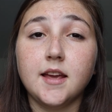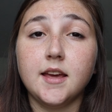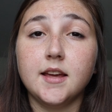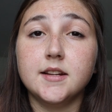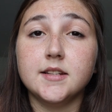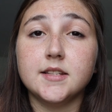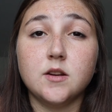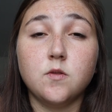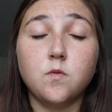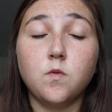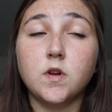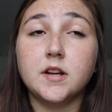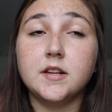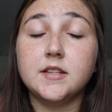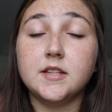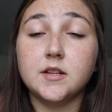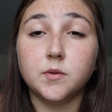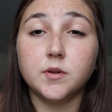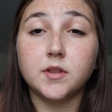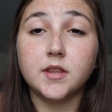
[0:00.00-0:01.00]
and didn't want
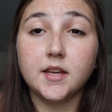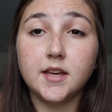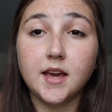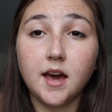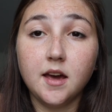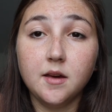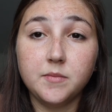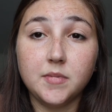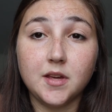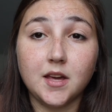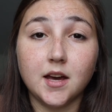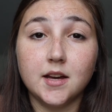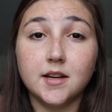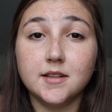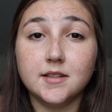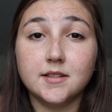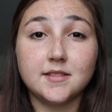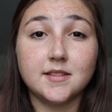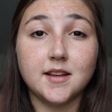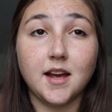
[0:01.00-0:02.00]
to deal with it yet
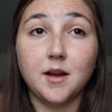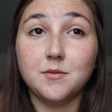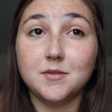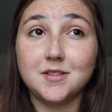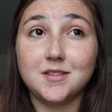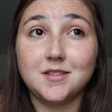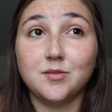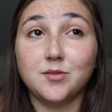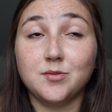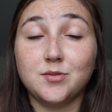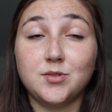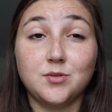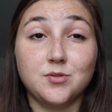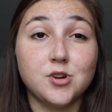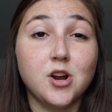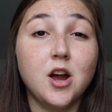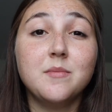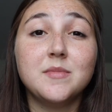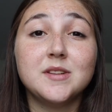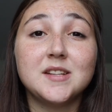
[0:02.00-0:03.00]
because I was still so
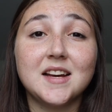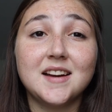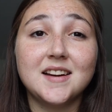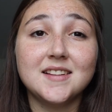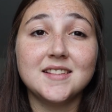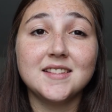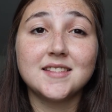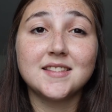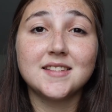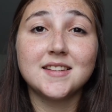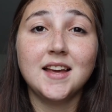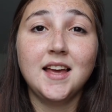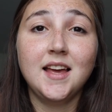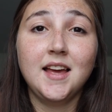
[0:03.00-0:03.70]
traumatized,